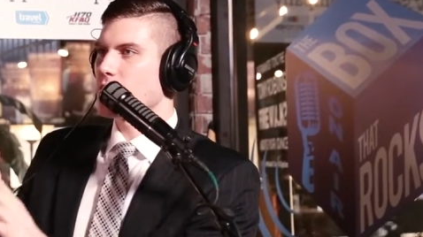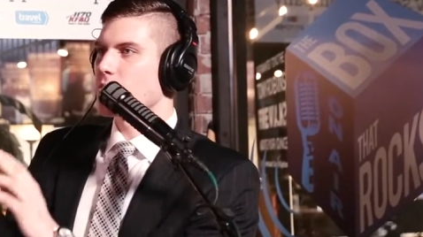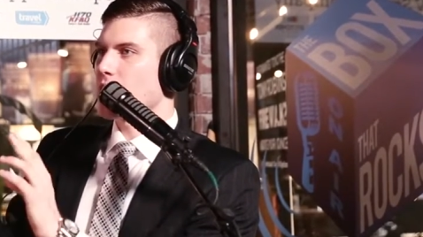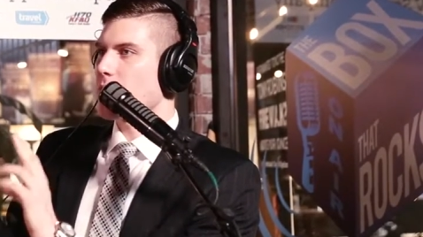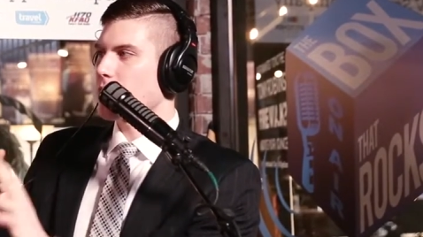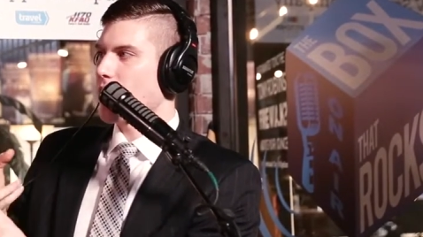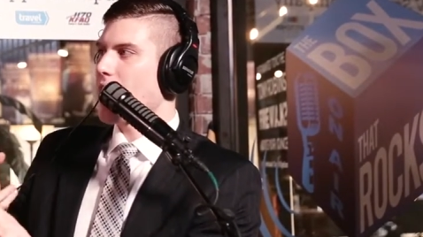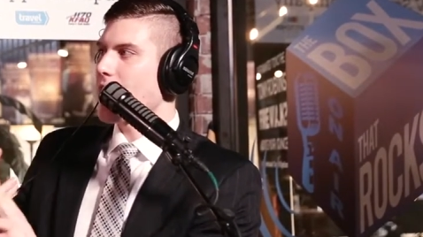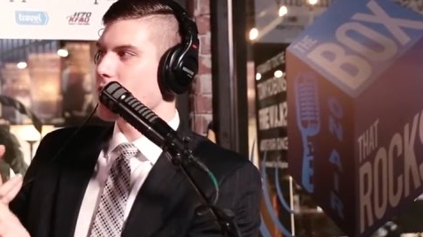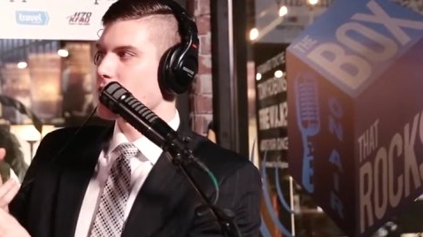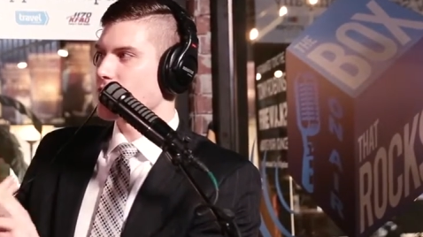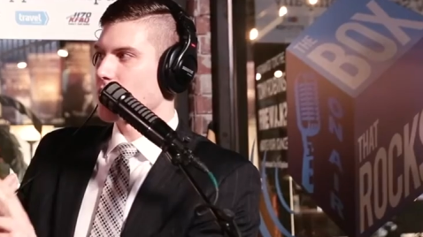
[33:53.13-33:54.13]
He was able to
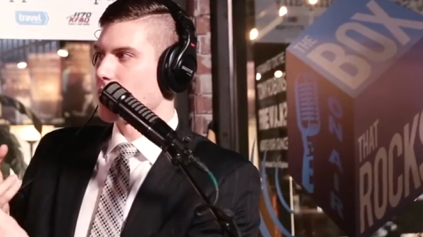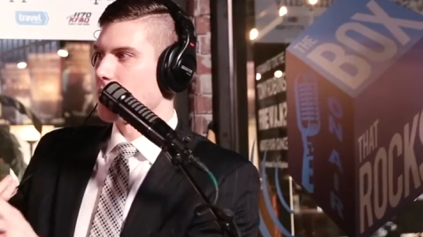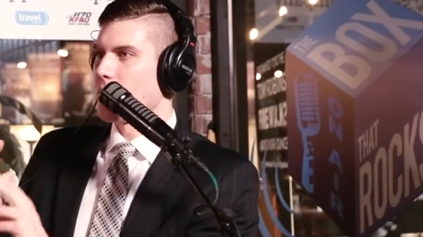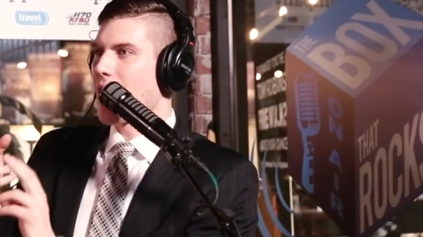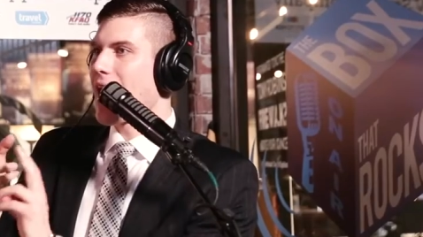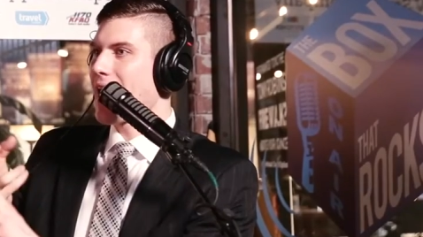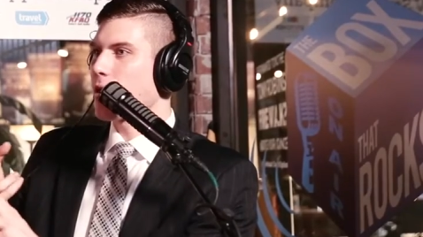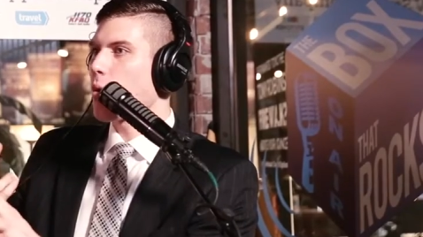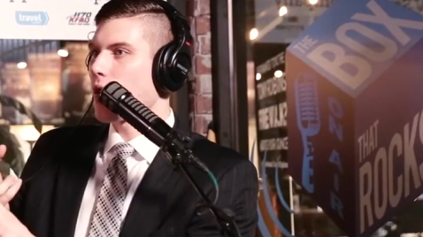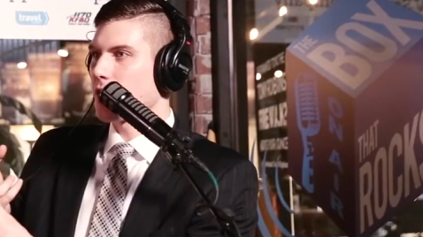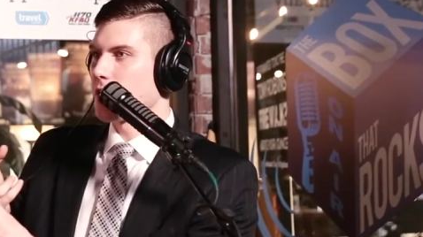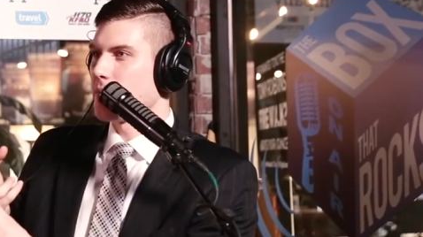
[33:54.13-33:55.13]
hire some high
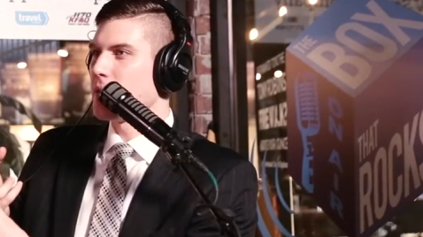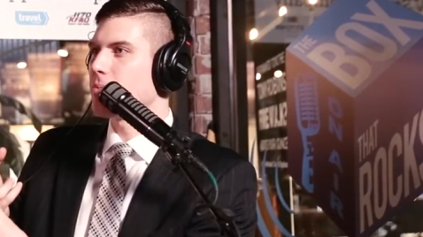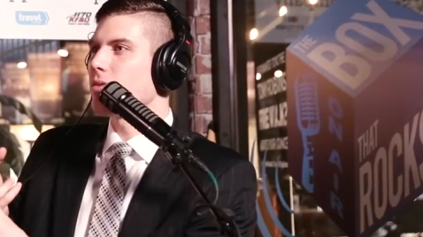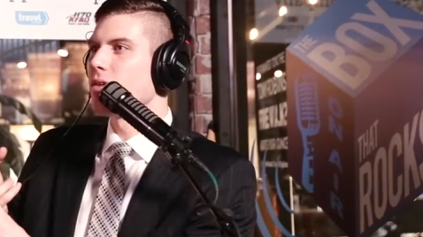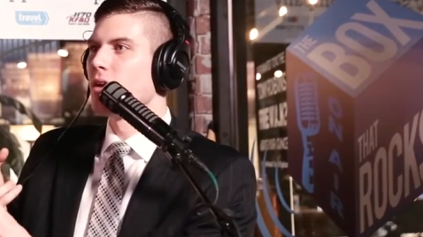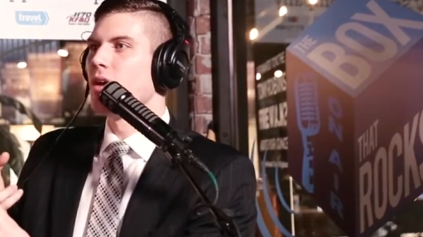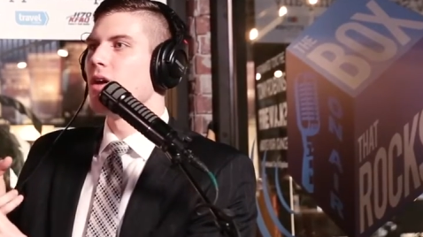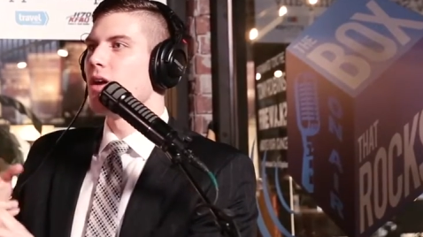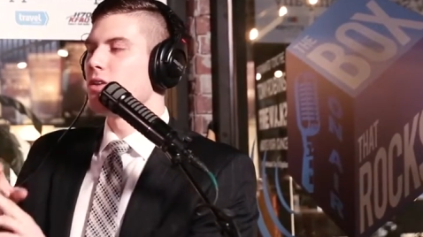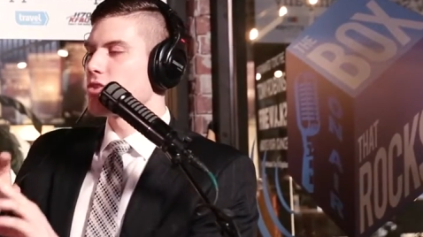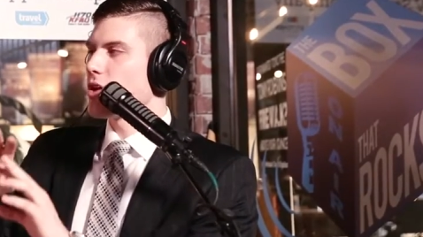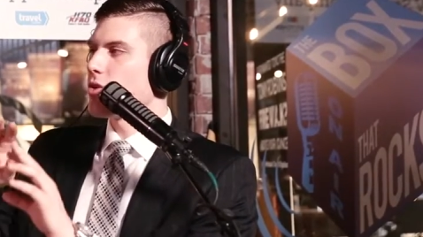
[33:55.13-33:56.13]
quality people
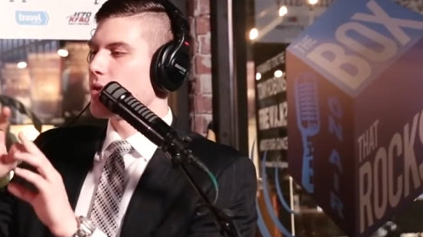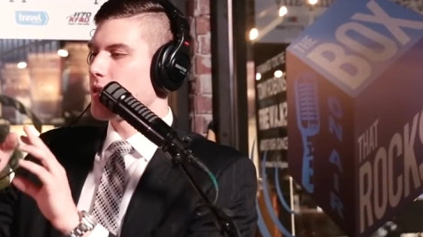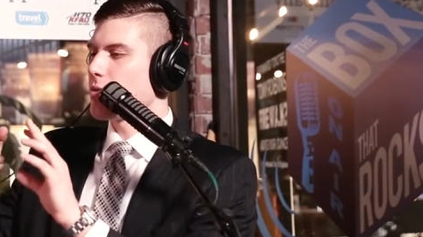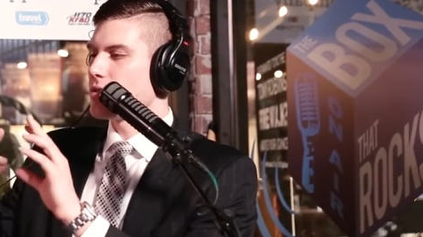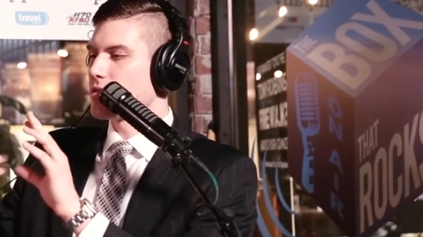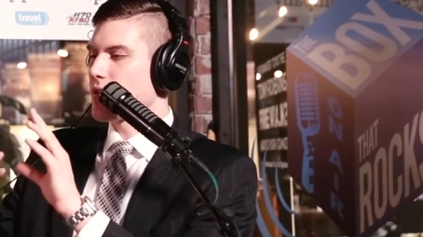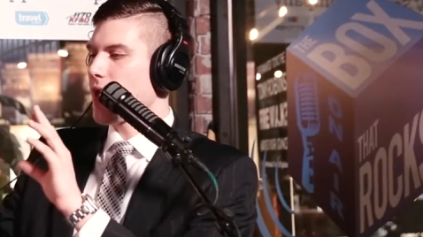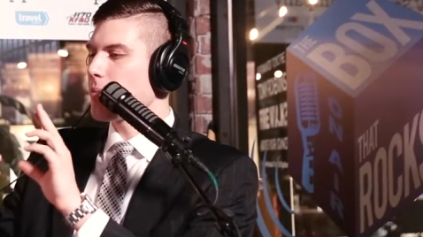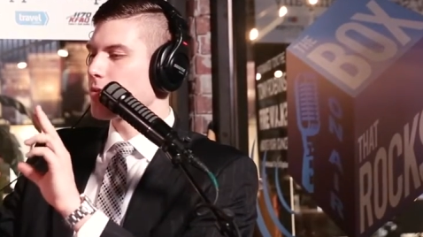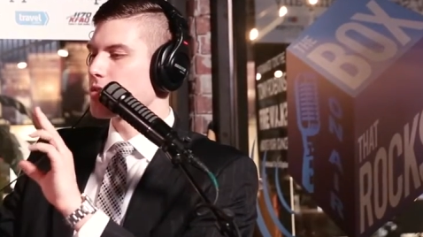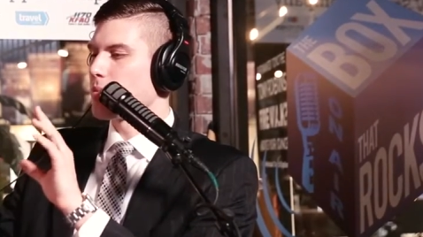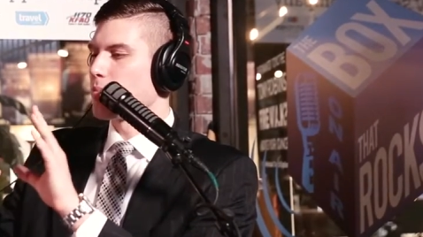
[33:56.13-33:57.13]
so he was
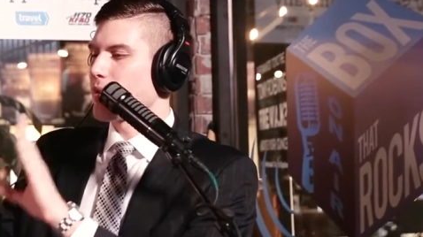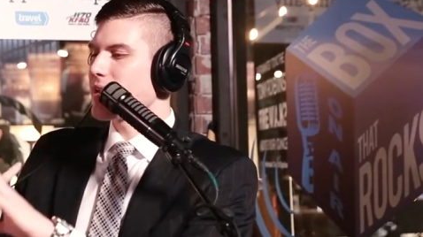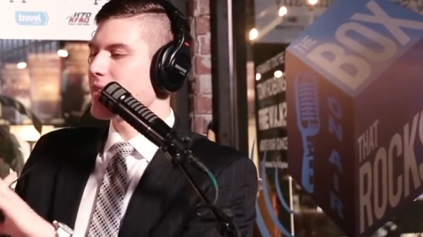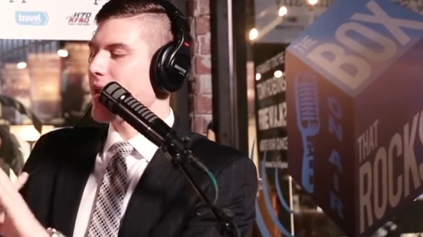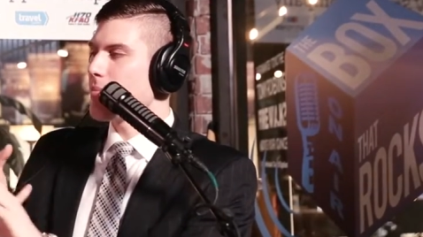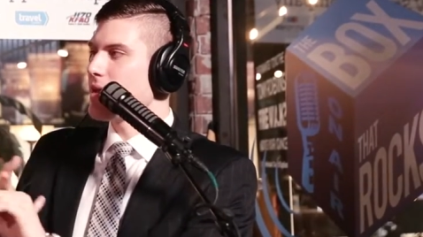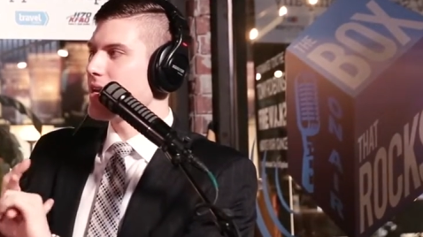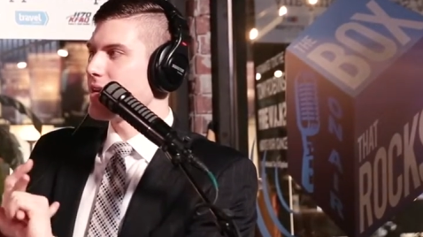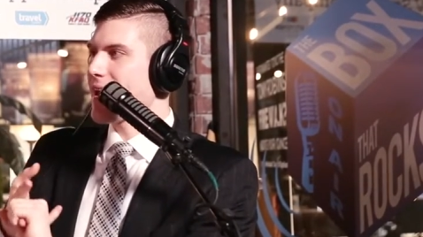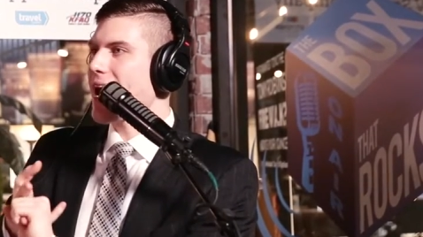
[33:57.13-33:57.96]
able to bring them in.